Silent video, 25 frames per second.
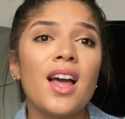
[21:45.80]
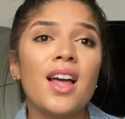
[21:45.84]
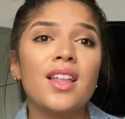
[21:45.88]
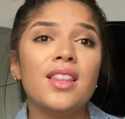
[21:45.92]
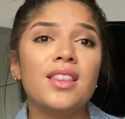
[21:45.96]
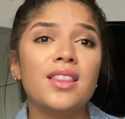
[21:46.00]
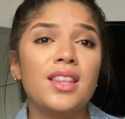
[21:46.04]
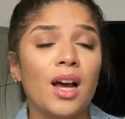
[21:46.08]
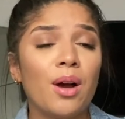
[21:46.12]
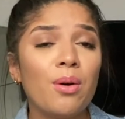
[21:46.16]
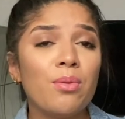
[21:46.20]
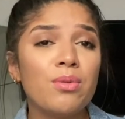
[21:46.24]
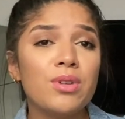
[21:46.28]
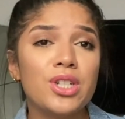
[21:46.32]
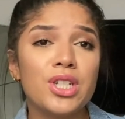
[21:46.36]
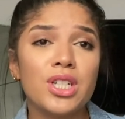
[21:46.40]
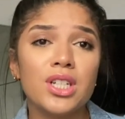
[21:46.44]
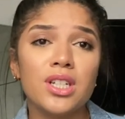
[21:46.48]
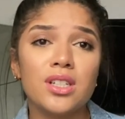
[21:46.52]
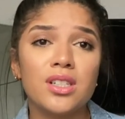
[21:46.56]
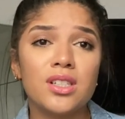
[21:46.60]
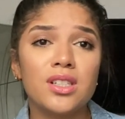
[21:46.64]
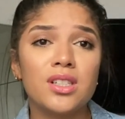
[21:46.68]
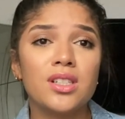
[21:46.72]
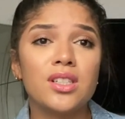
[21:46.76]
That was
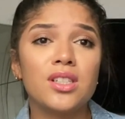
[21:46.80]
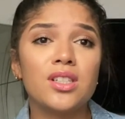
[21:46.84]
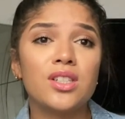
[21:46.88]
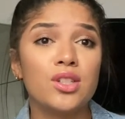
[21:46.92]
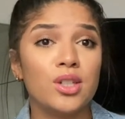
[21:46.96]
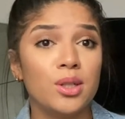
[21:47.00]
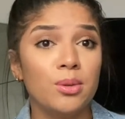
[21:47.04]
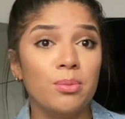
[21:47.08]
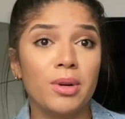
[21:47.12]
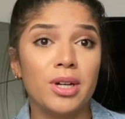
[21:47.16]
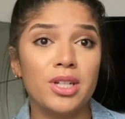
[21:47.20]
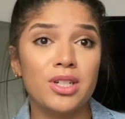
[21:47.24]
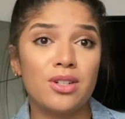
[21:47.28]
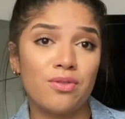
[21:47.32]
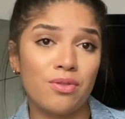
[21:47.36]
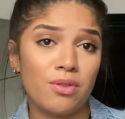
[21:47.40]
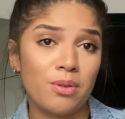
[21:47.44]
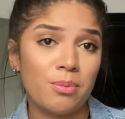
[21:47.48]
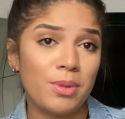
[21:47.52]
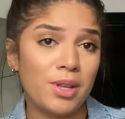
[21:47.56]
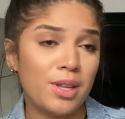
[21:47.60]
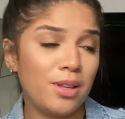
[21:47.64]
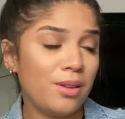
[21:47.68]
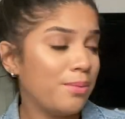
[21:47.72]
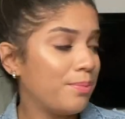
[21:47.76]
just too much for
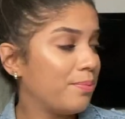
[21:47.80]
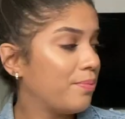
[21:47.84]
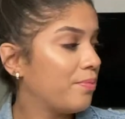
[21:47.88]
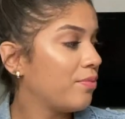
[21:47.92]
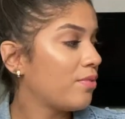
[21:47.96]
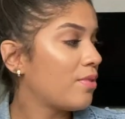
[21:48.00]
me.